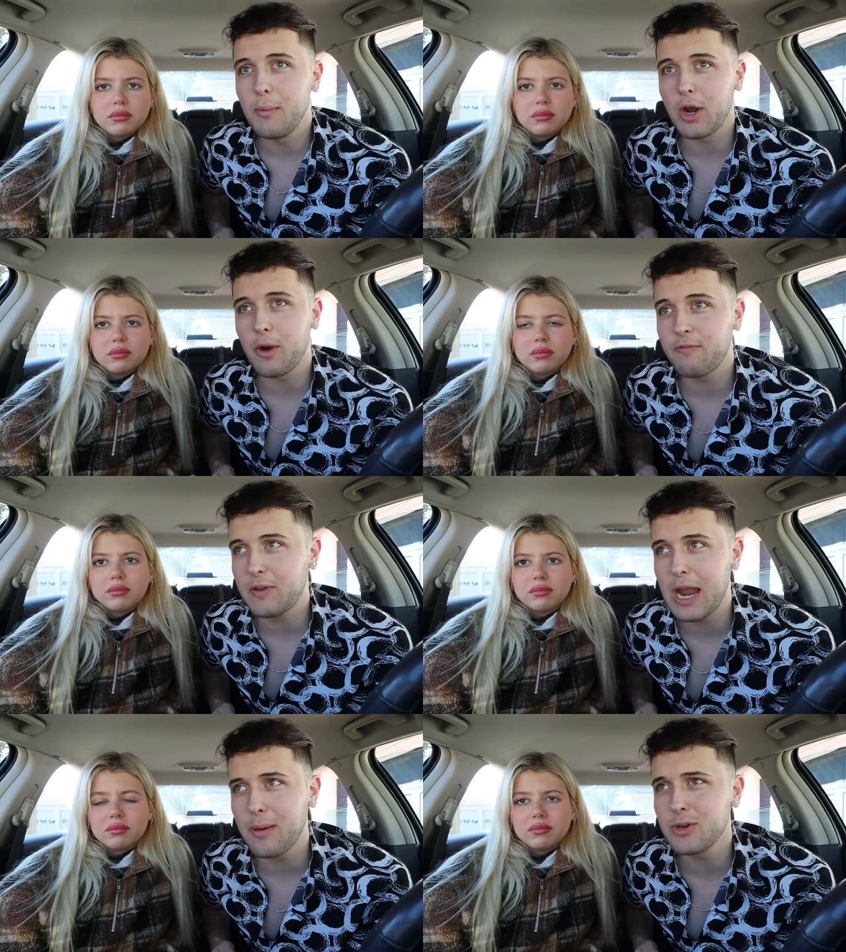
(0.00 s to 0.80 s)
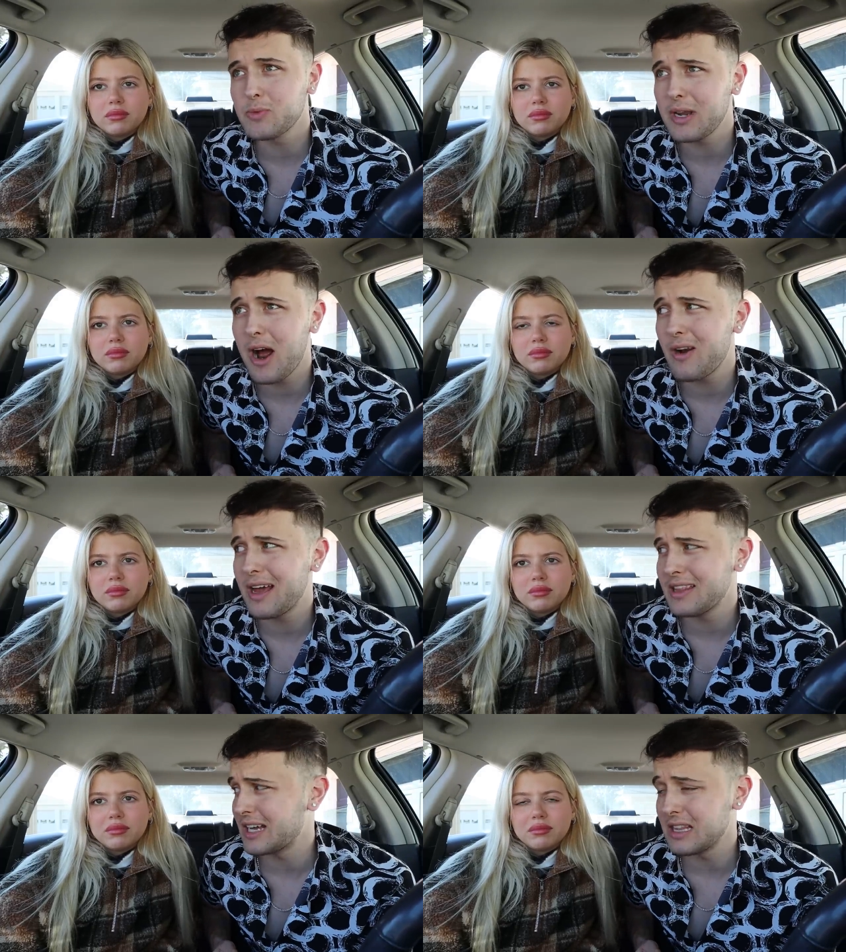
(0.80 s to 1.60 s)
Speaker 1: but our cameras went out
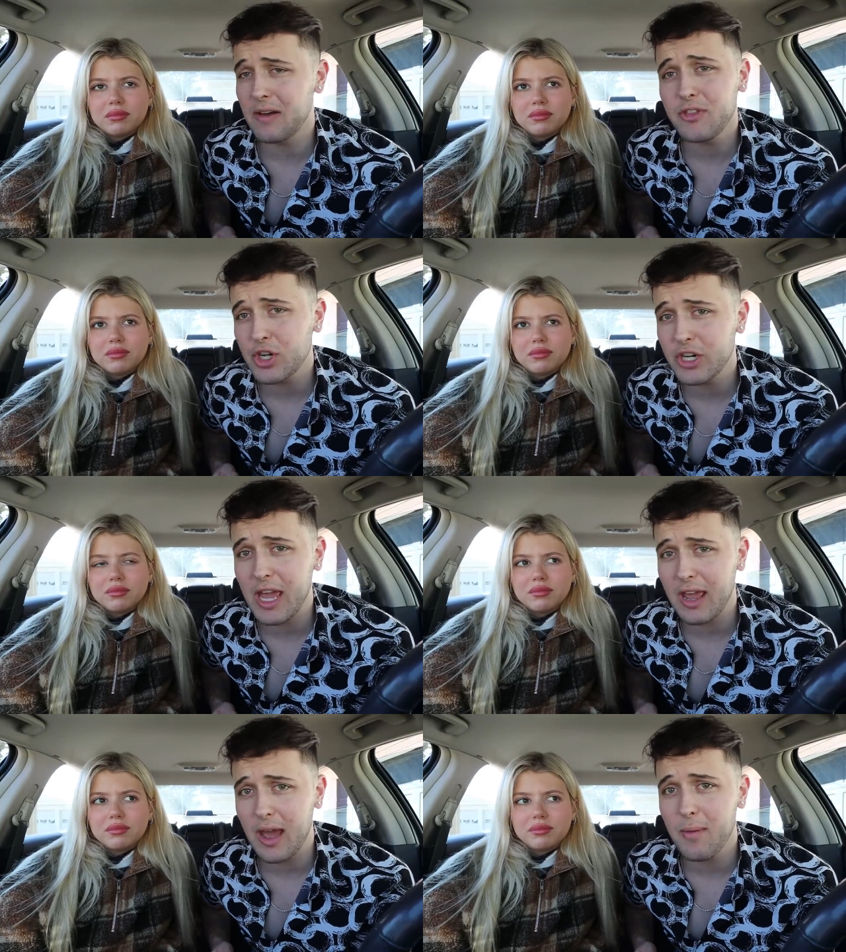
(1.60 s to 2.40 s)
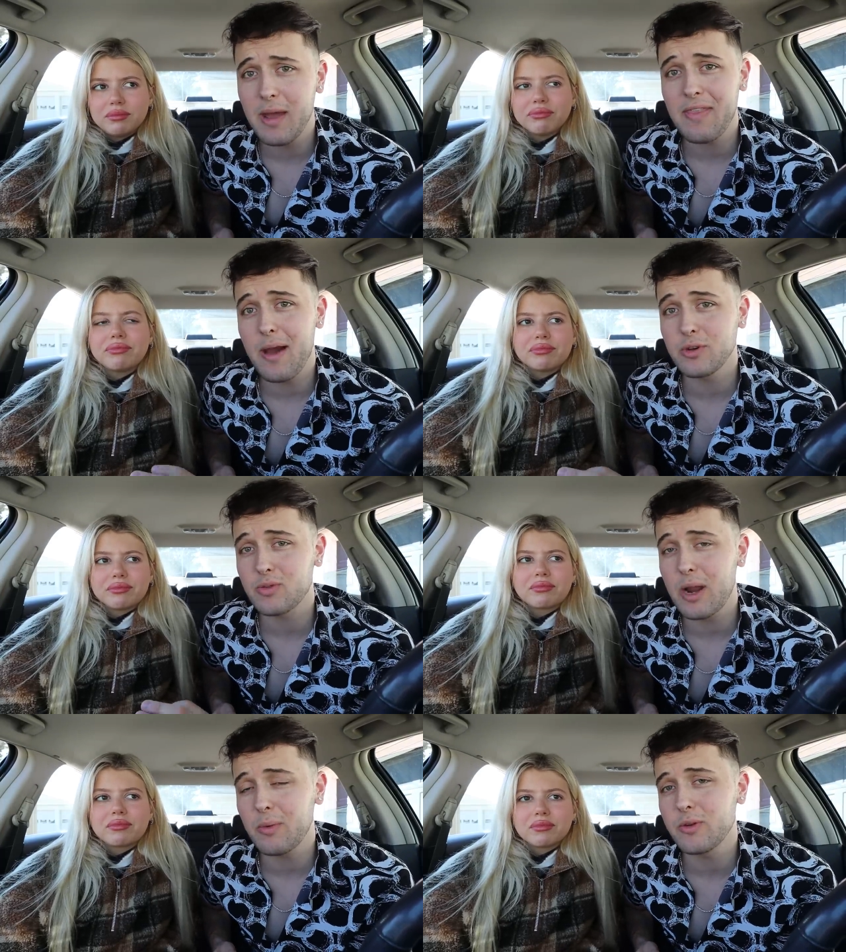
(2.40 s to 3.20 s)
at like 11:30 a.m. and that
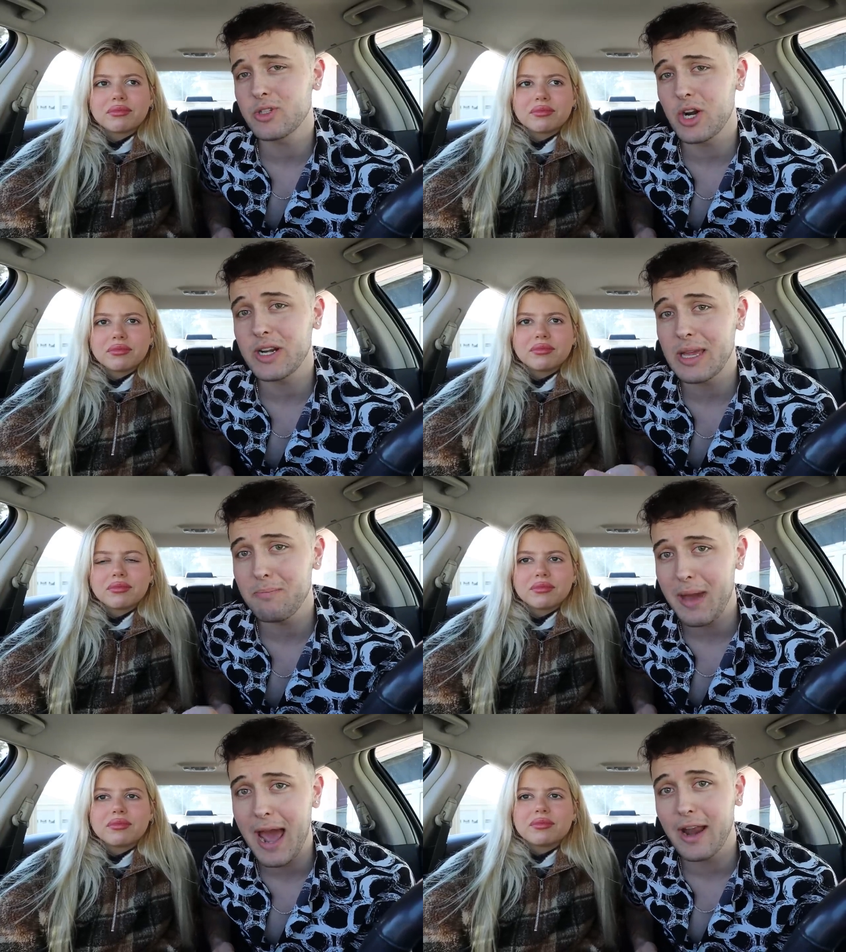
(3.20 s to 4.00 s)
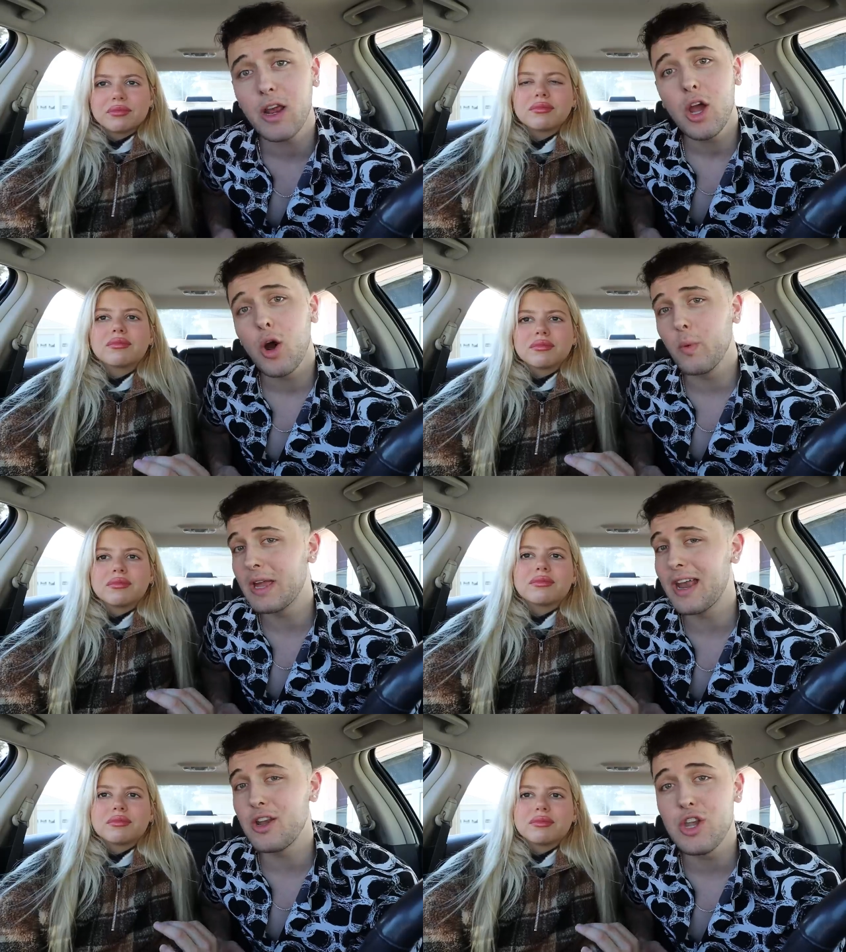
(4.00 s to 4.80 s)
was right when it was starting to get bad.
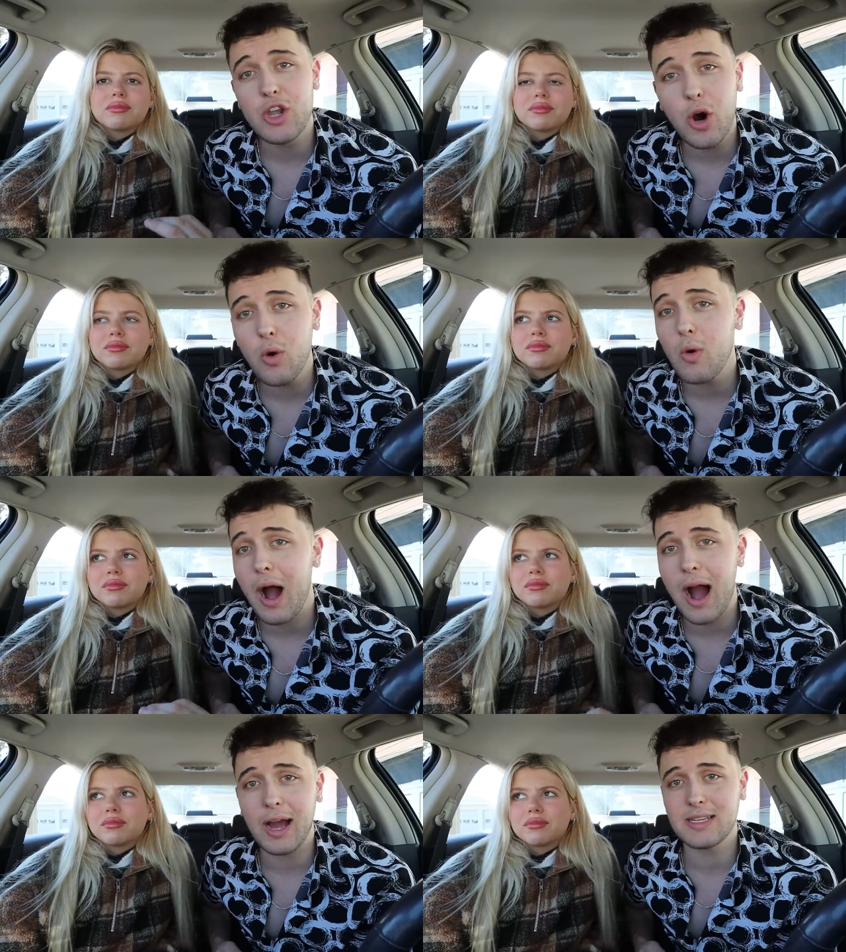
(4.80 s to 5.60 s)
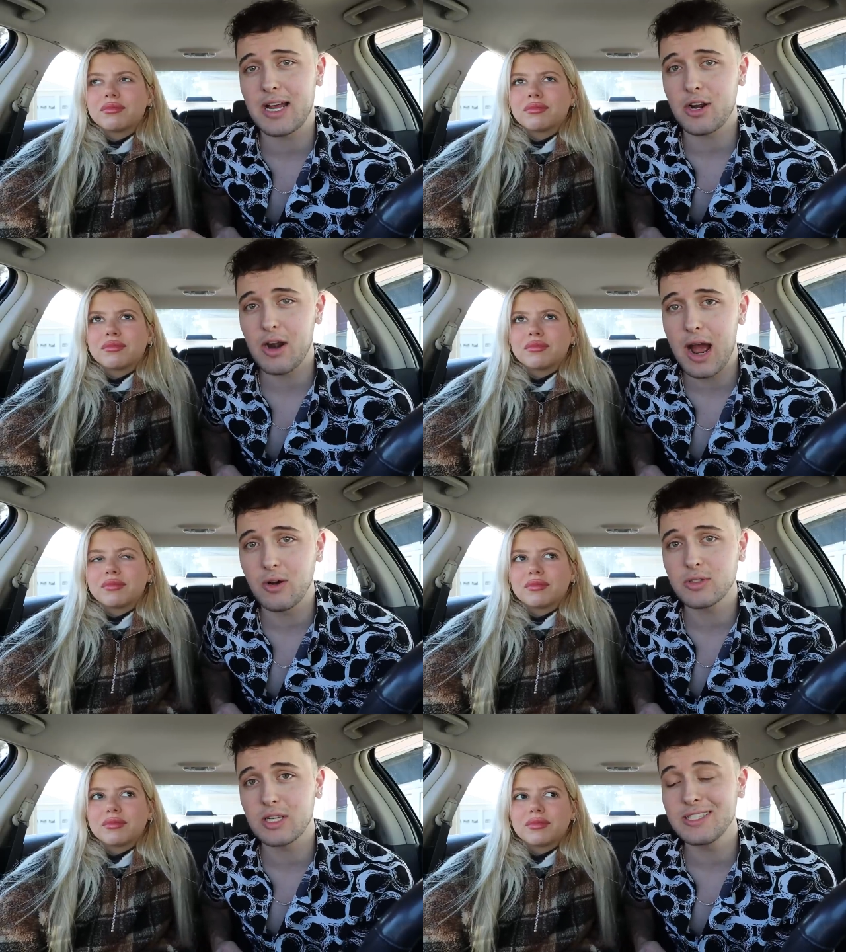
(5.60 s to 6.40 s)
We had no eyes on our
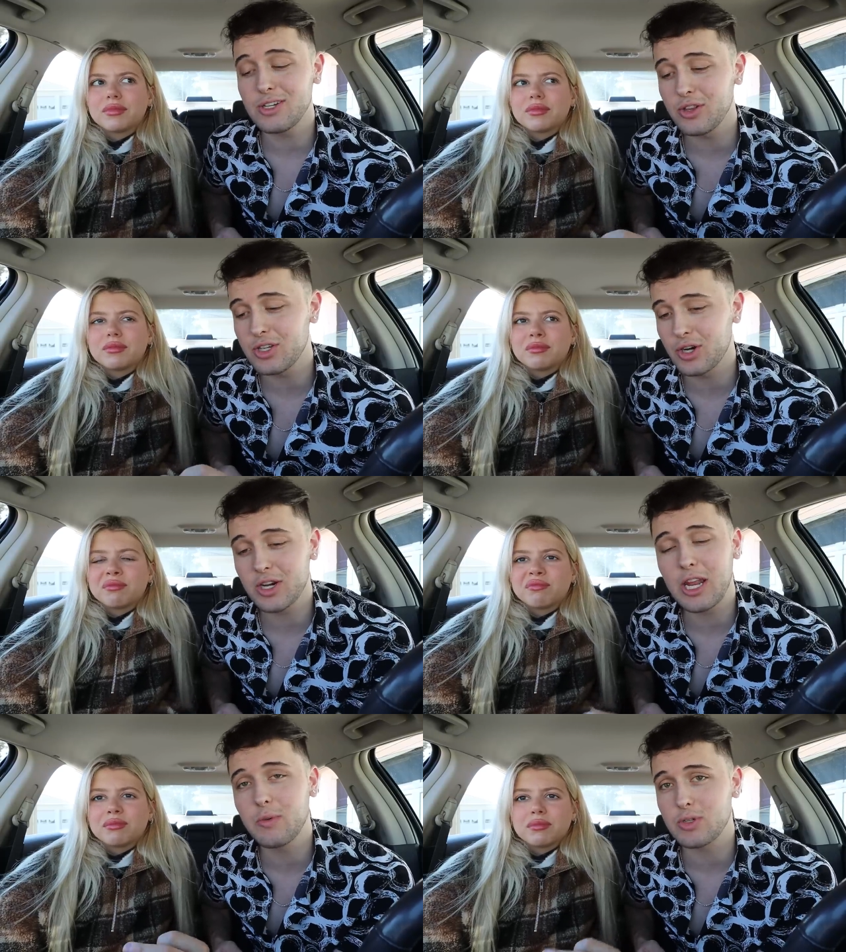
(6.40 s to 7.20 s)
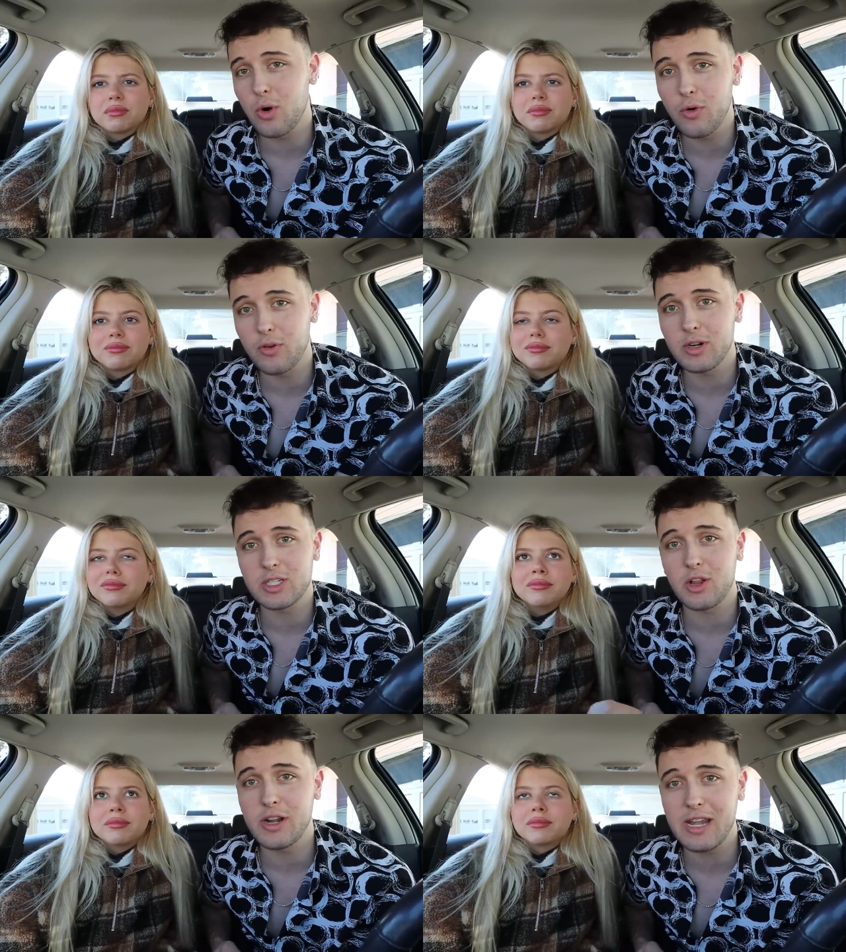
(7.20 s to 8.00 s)
house until the hurricane was over,
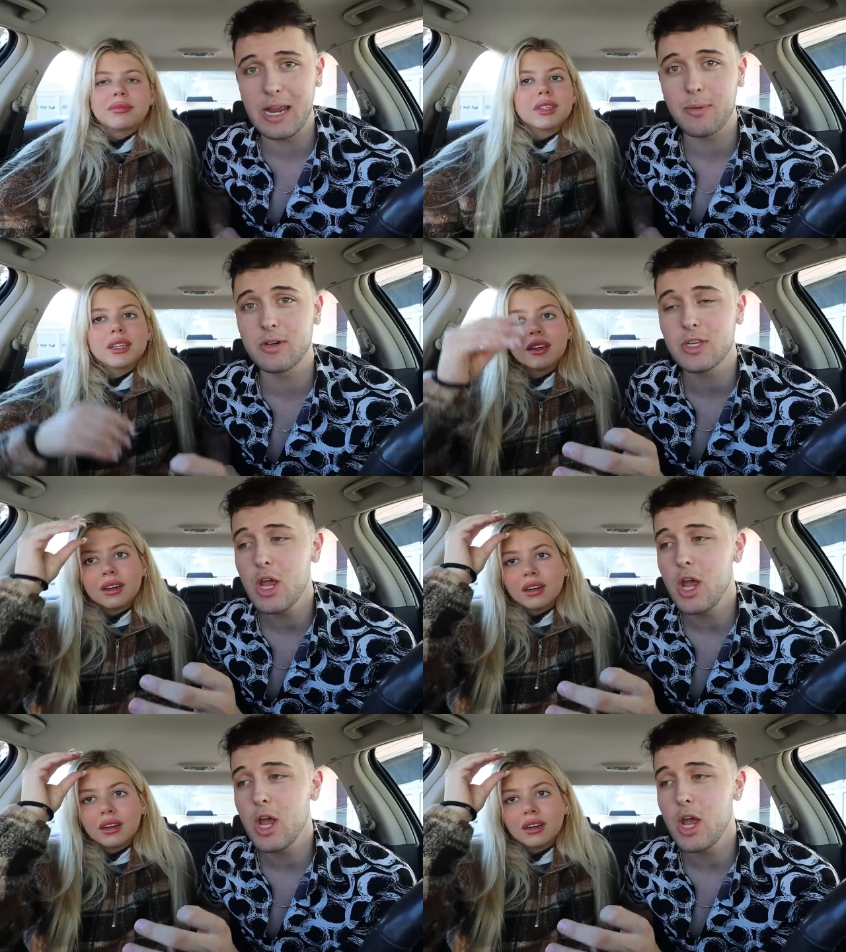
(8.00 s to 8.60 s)
until our neighbors